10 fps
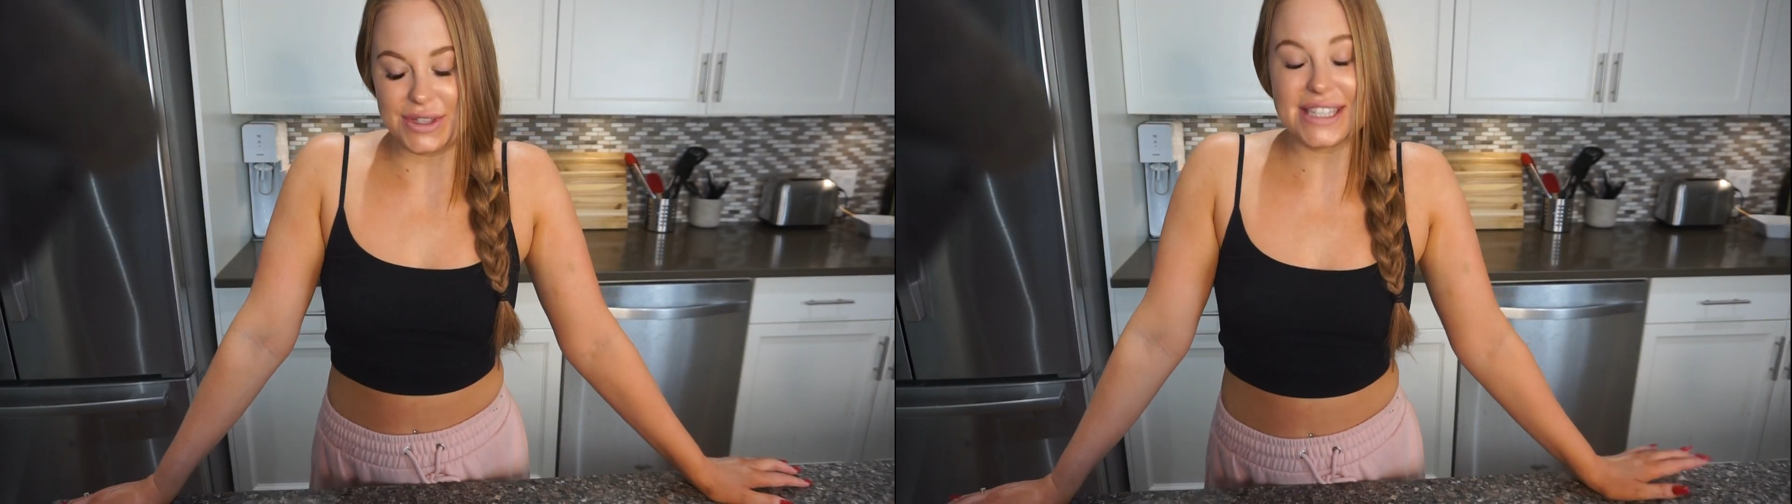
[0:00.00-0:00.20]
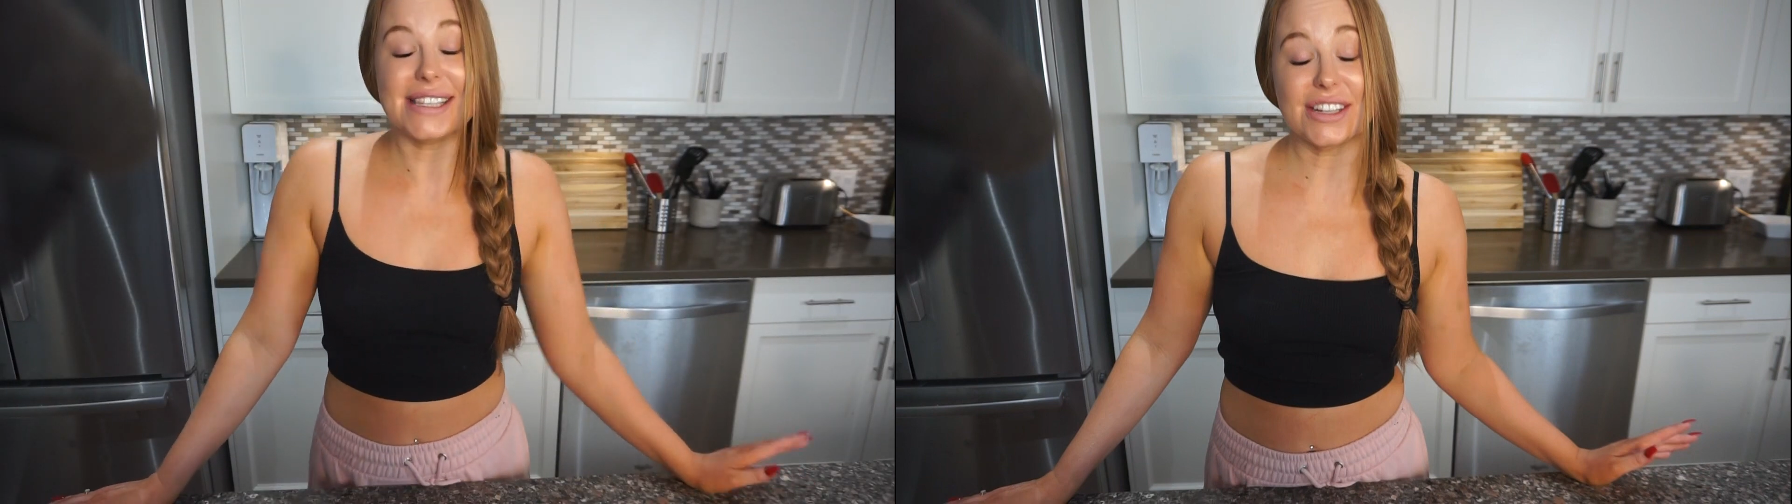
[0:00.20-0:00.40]

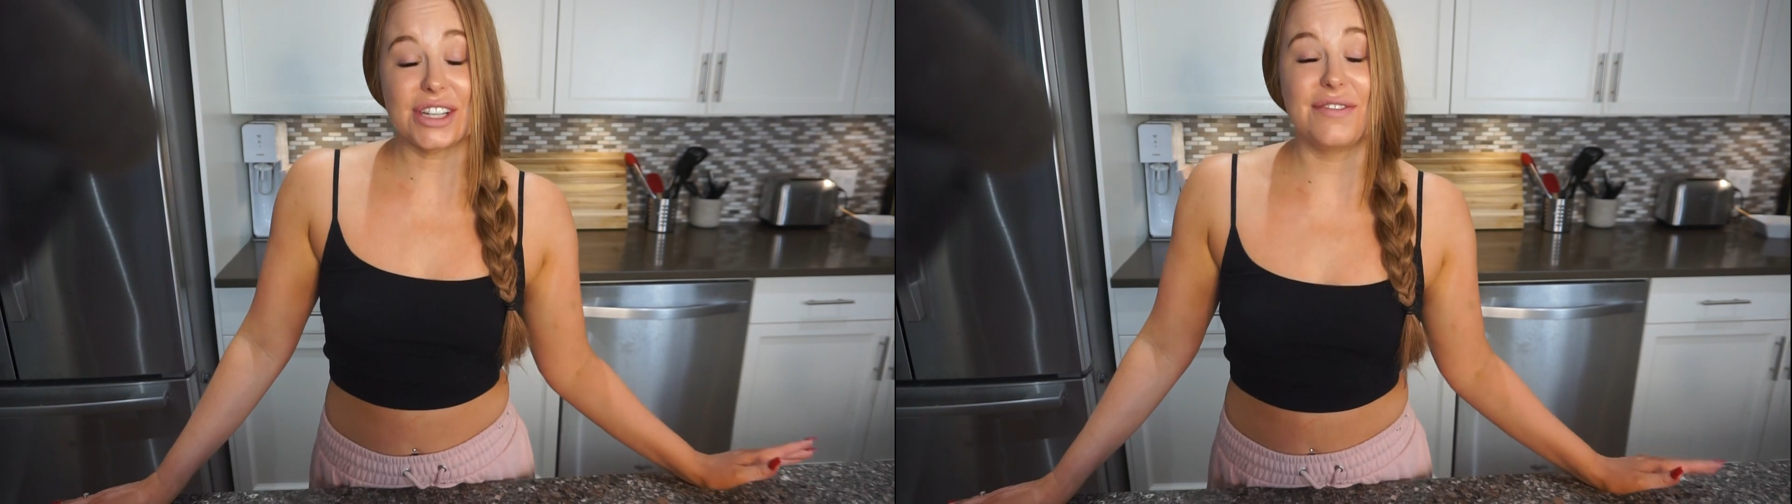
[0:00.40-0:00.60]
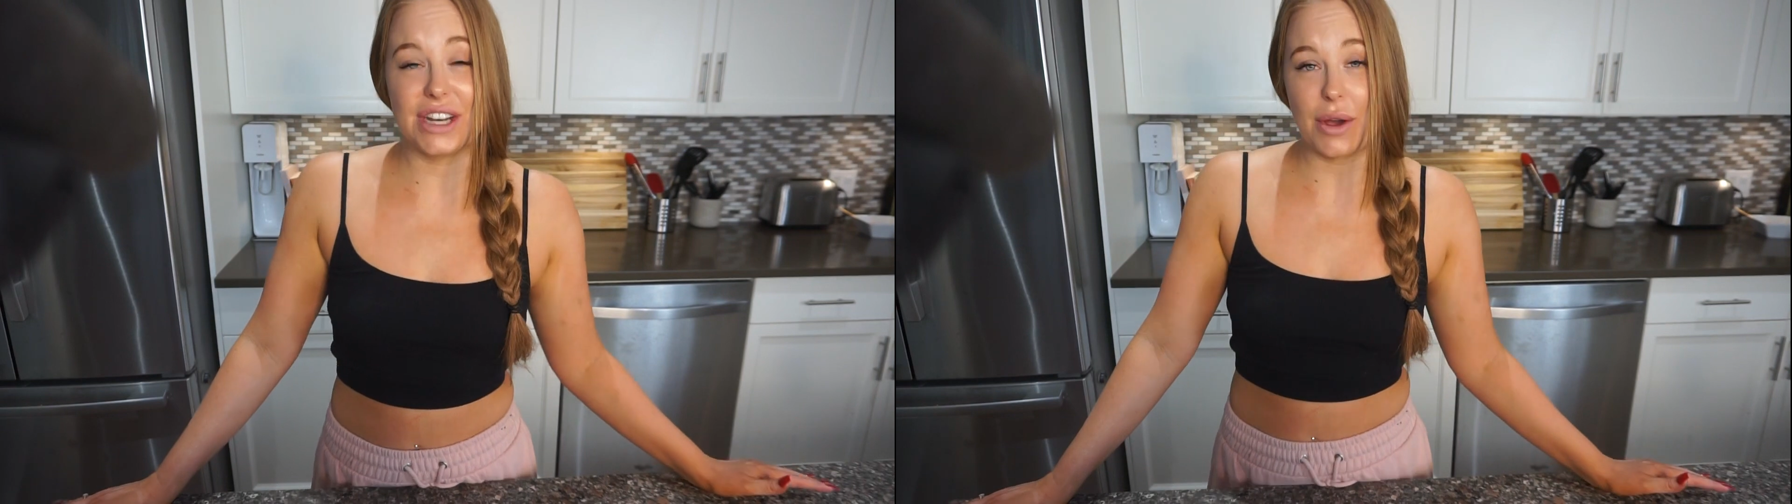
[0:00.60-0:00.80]
this is actually
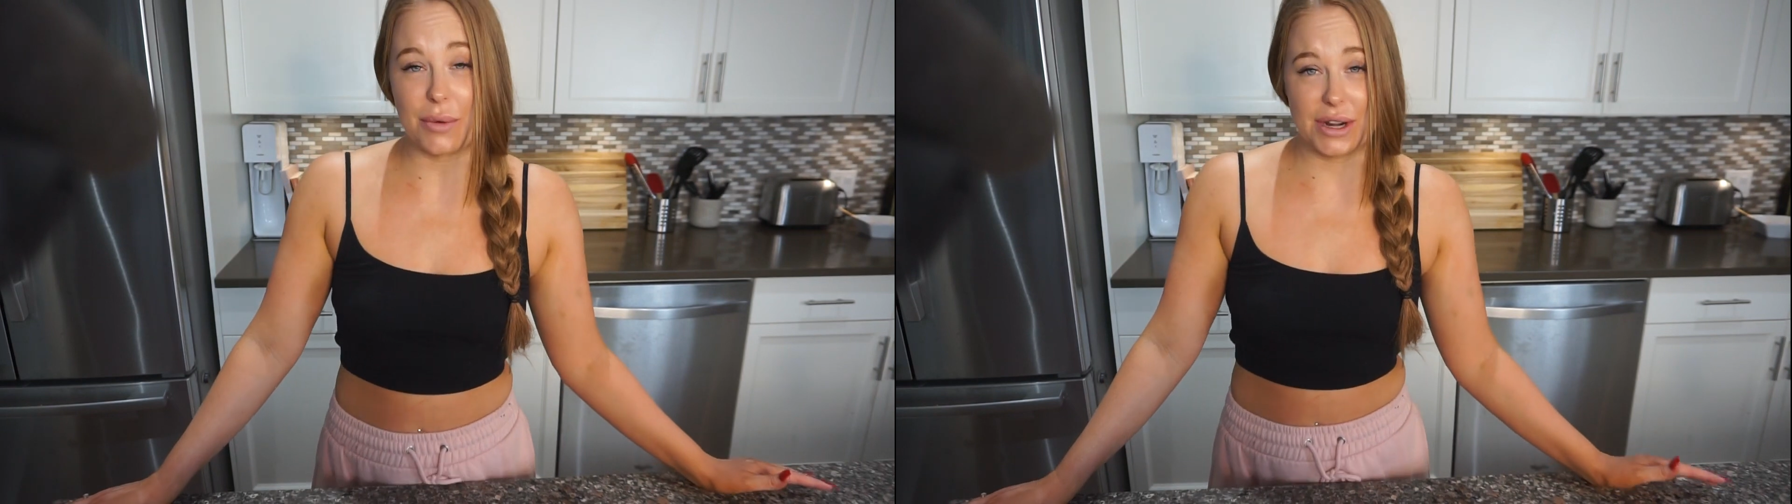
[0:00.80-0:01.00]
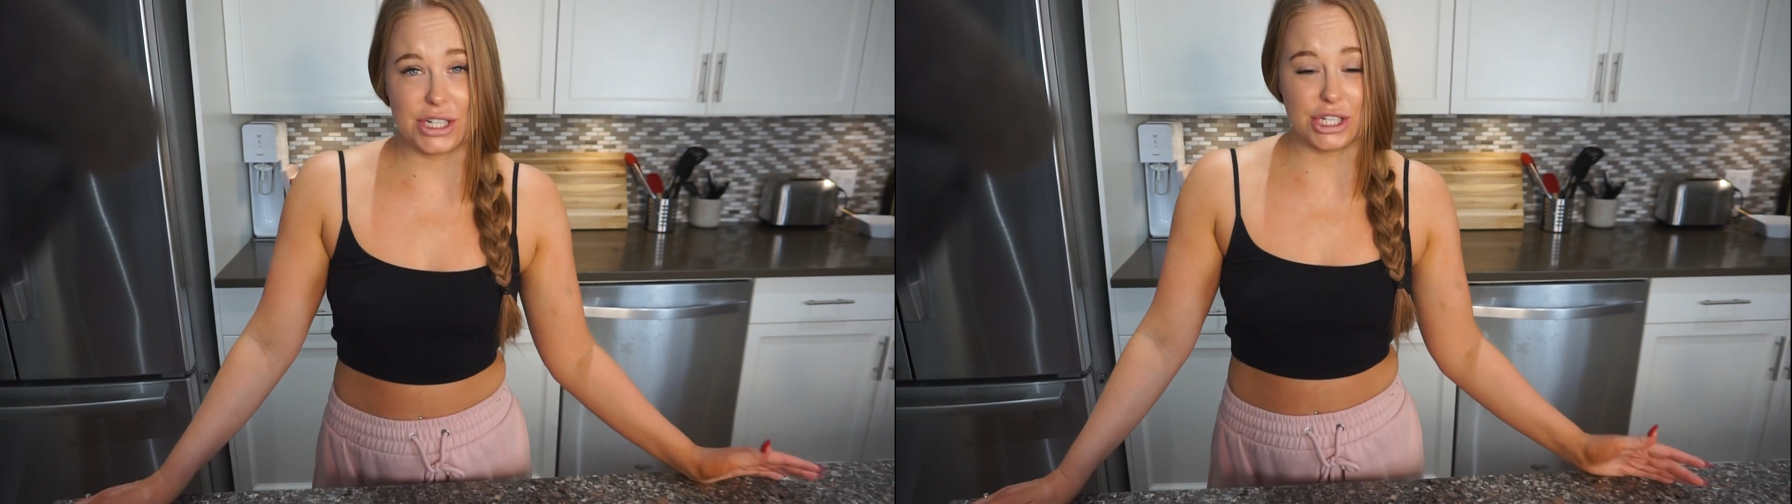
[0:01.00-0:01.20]
a video I
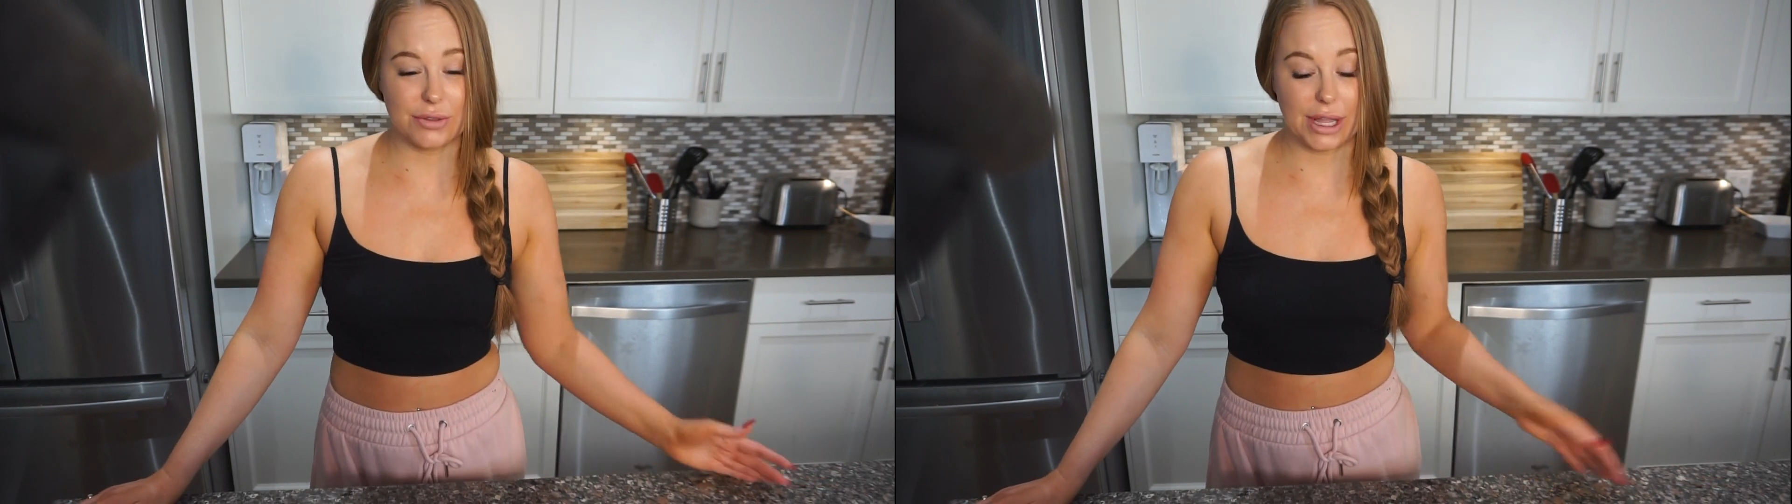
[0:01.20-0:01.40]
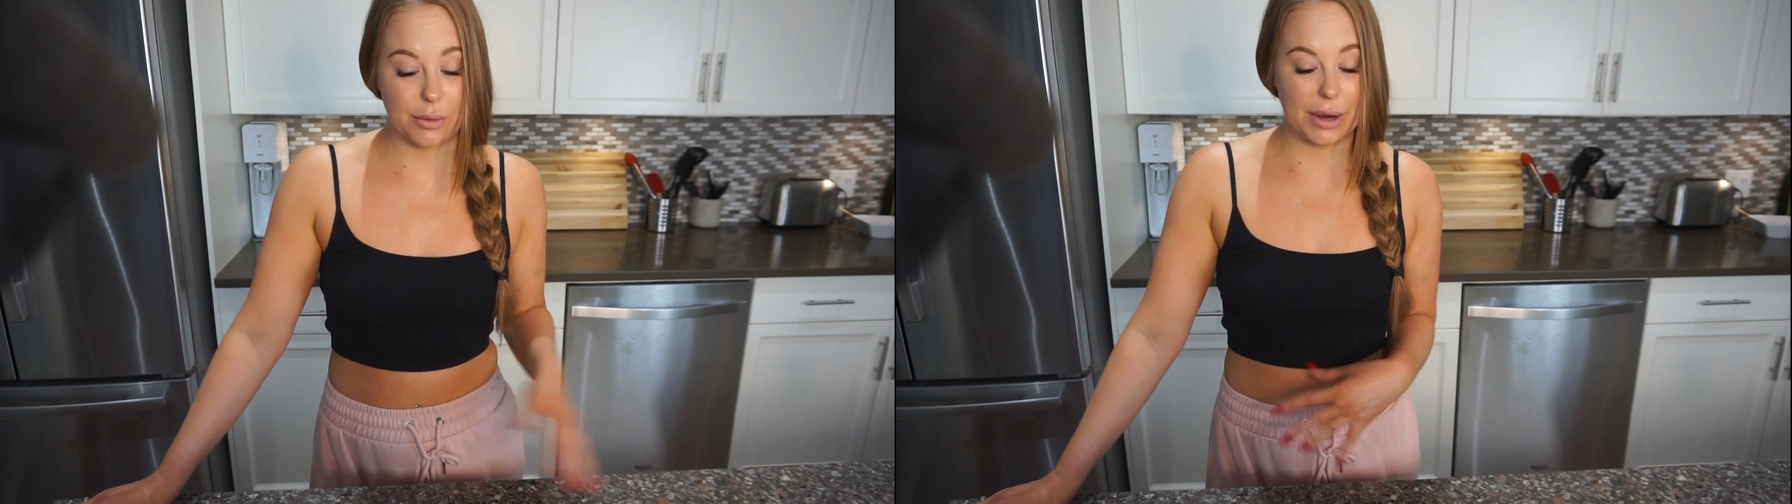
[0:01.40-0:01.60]
wanted to do
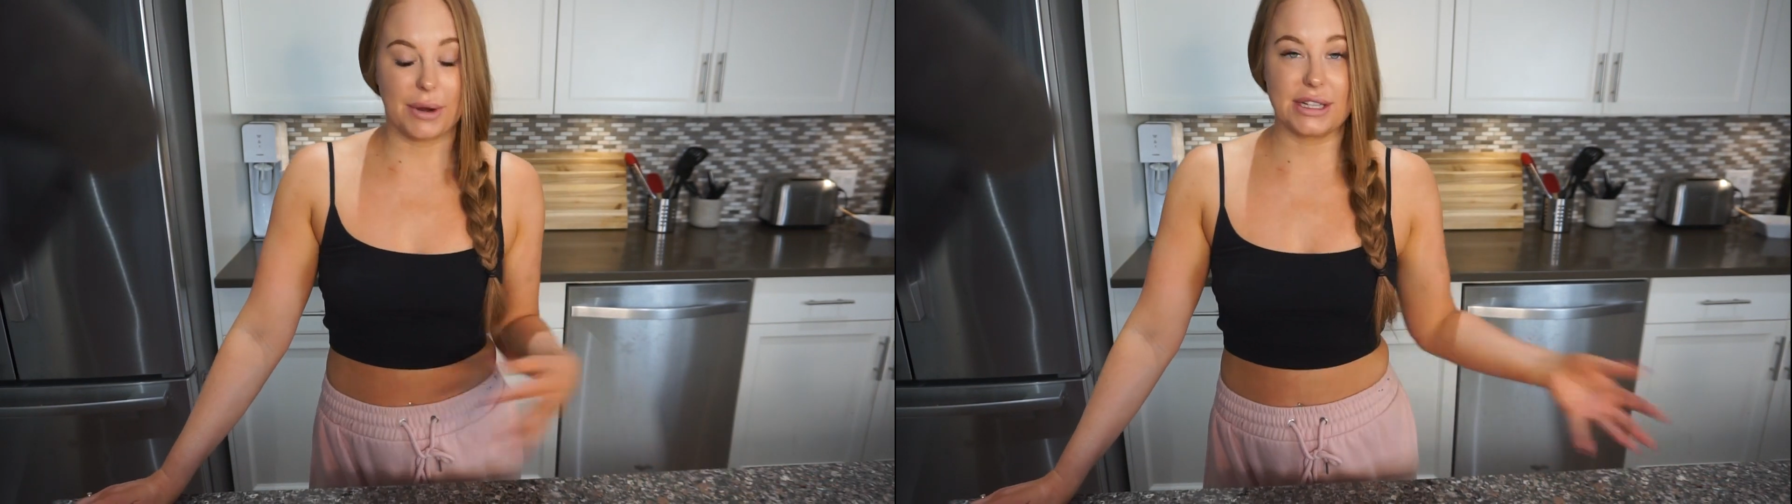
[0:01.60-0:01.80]
like right when